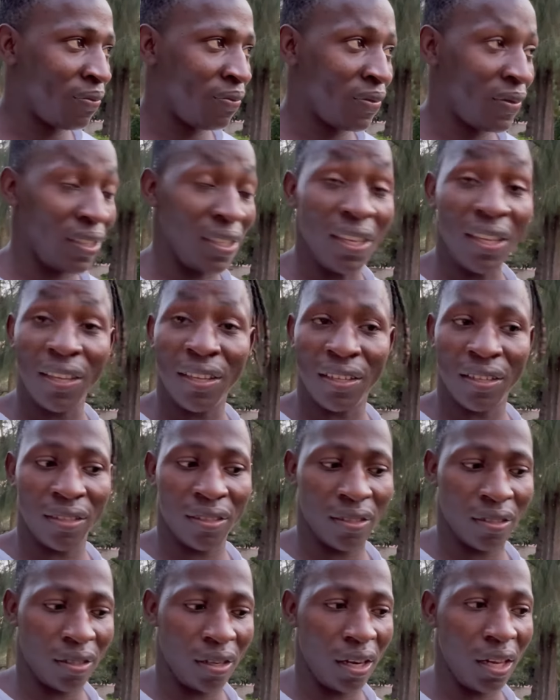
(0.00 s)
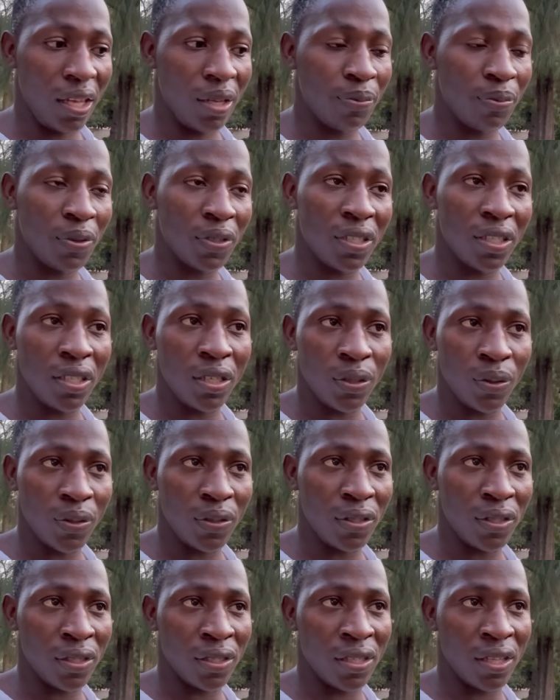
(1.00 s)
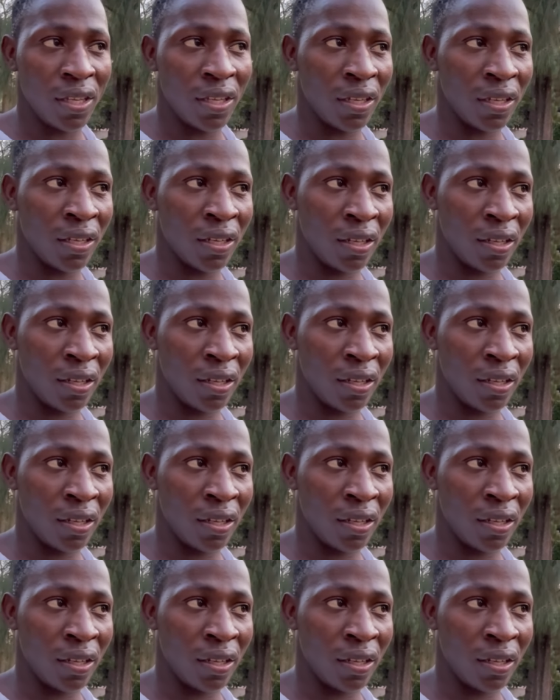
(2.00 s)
yeah, like potatoes take